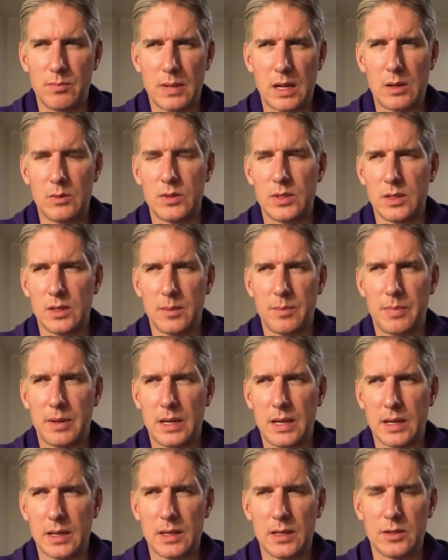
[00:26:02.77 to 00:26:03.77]
mounted a
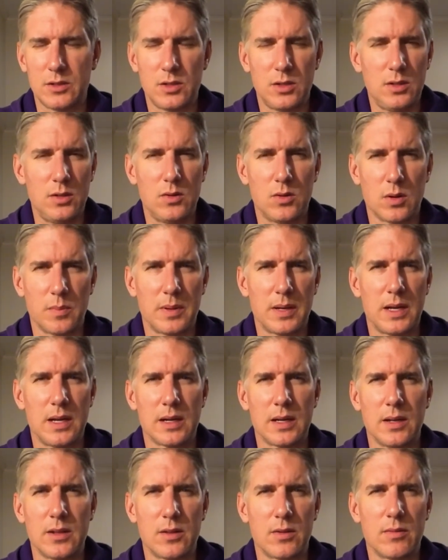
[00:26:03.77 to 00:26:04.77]
Pocket 2 or
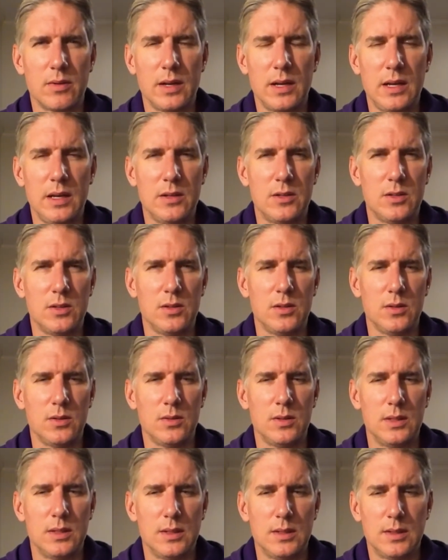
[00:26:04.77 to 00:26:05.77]
Pocket 3 to